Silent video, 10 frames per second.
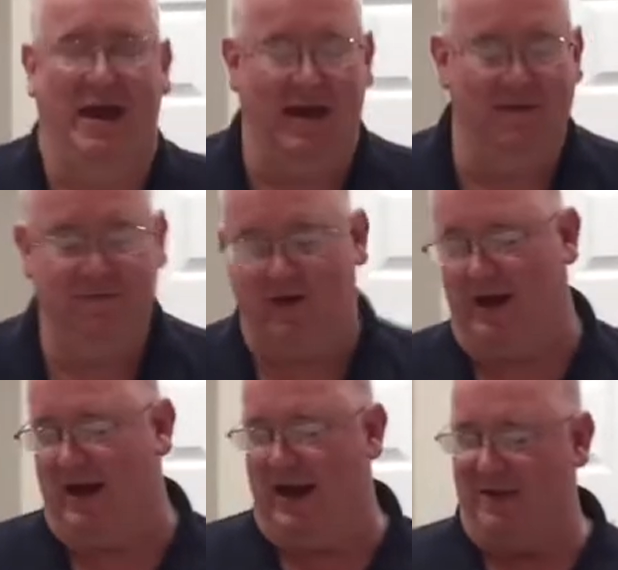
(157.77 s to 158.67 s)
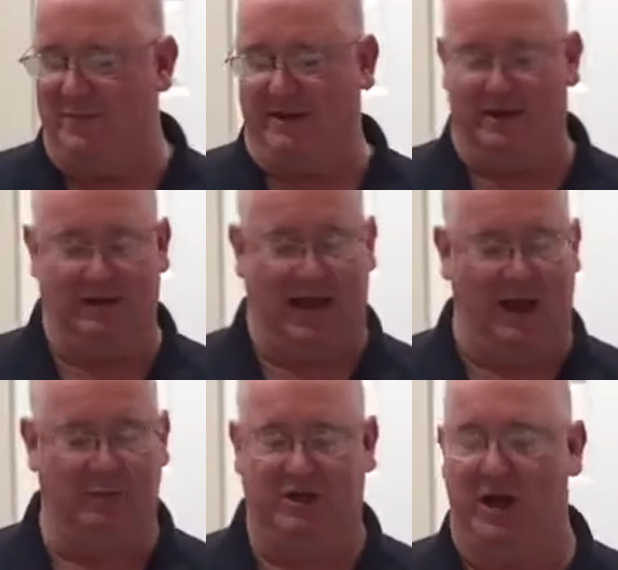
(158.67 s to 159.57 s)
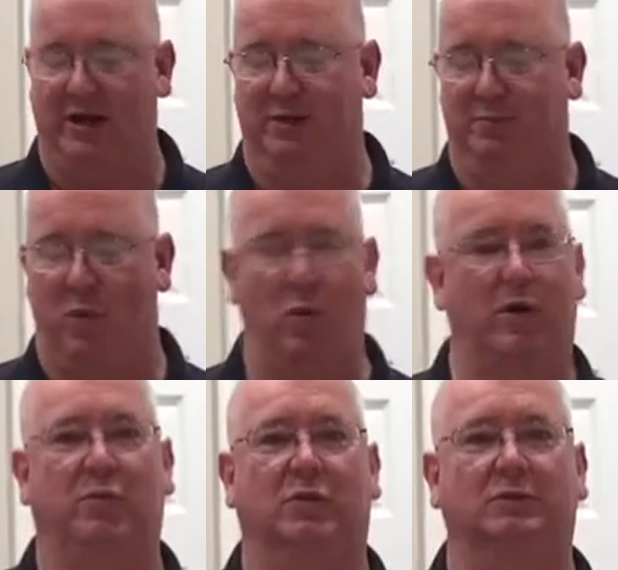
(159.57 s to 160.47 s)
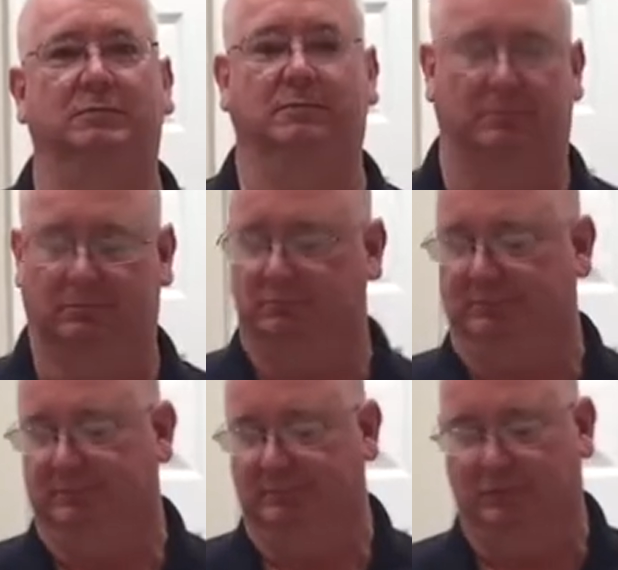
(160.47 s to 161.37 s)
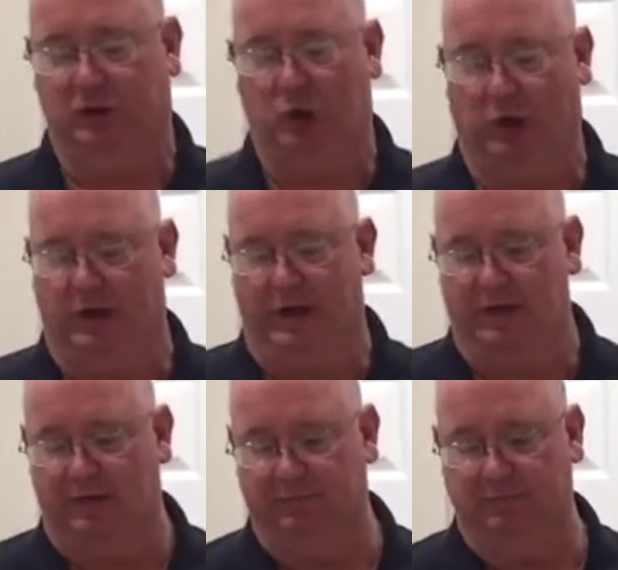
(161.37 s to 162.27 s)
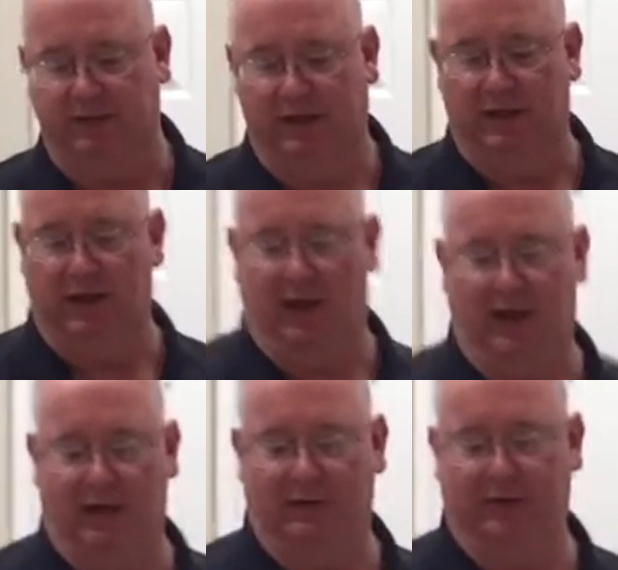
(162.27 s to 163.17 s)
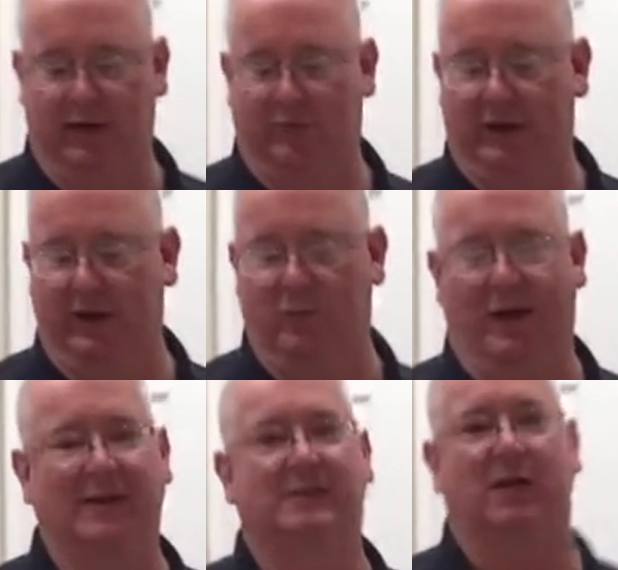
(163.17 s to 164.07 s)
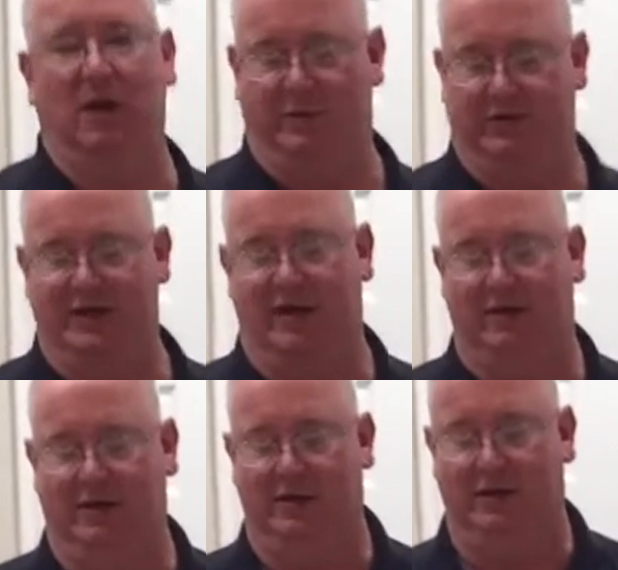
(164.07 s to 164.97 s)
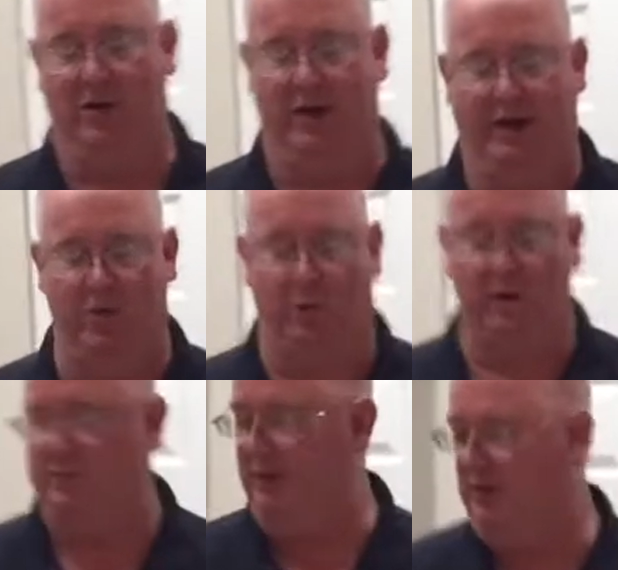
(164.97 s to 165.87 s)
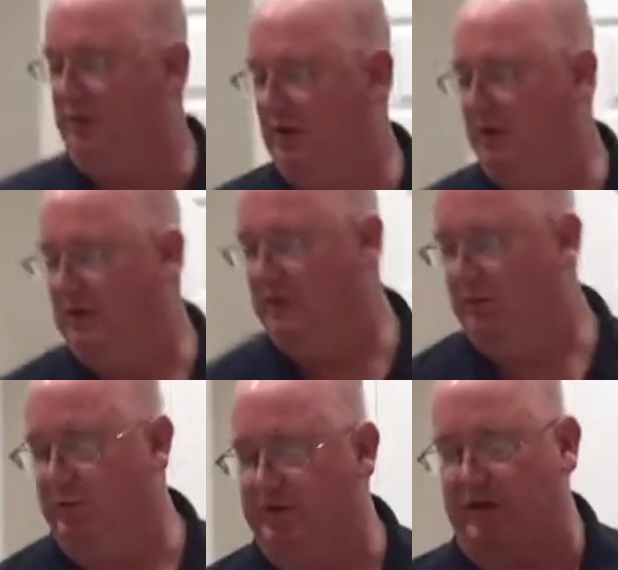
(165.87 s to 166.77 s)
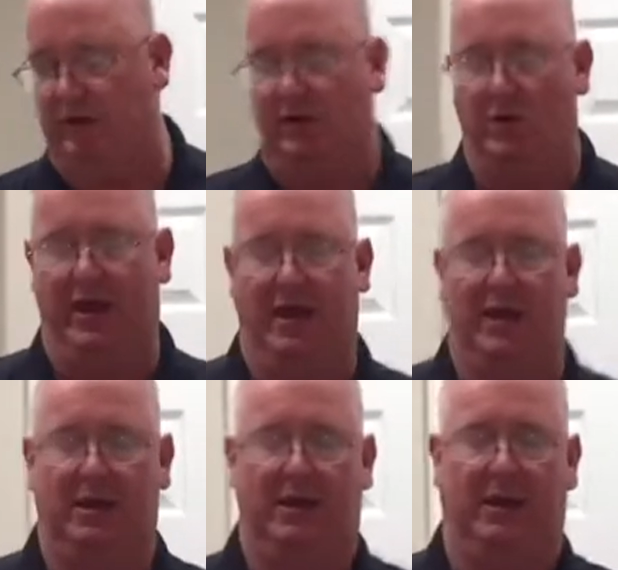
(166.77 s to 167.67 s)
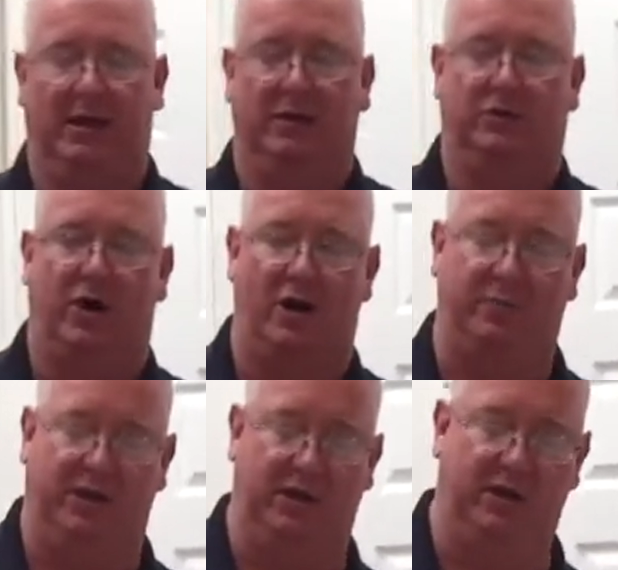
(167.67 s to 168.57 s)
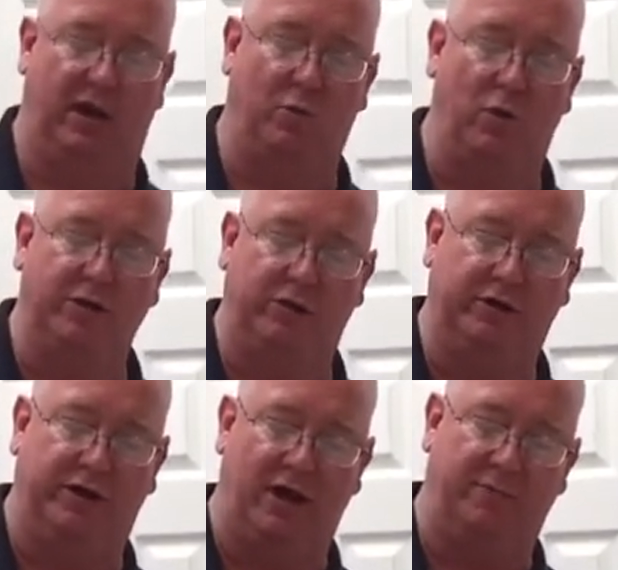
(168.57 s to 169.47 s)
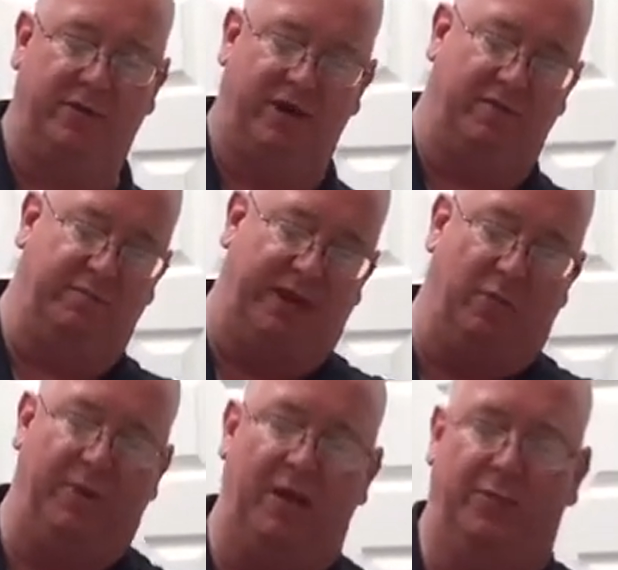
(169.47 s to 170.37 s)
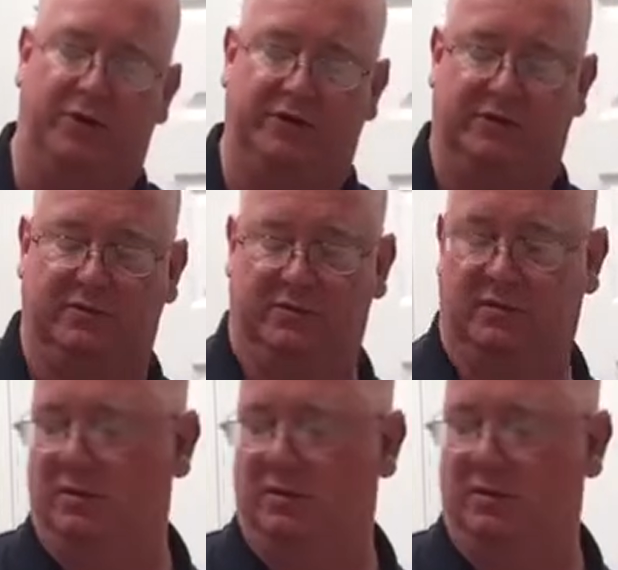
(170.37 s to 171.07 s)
have, I have my little Iwatani portable cooker here. It weighs almost nothing, can go anywhere with me. So we're just gonna go ahead and drop in our 1/3 cup of bell peppers.